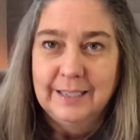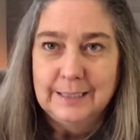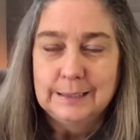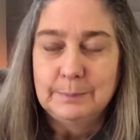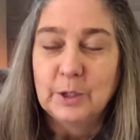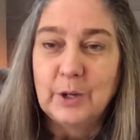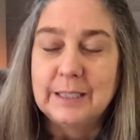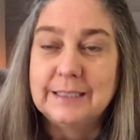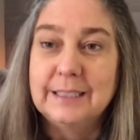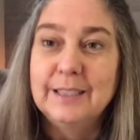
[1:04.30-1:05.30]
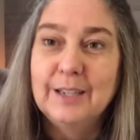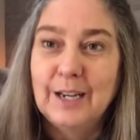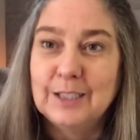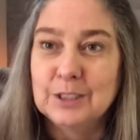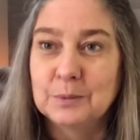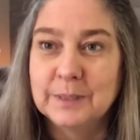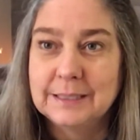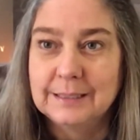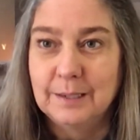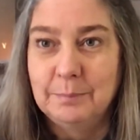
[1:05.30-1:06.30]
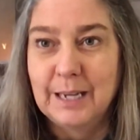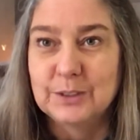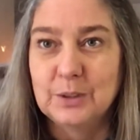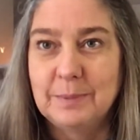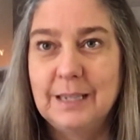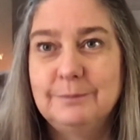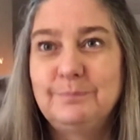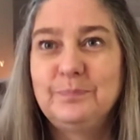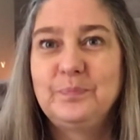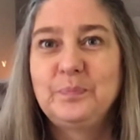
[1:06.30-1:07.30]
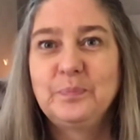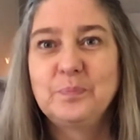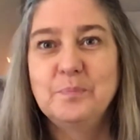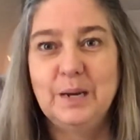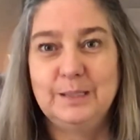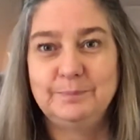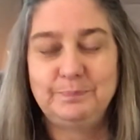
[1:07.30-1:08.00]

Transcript: It's been crazy. I just want the sun back so bad. But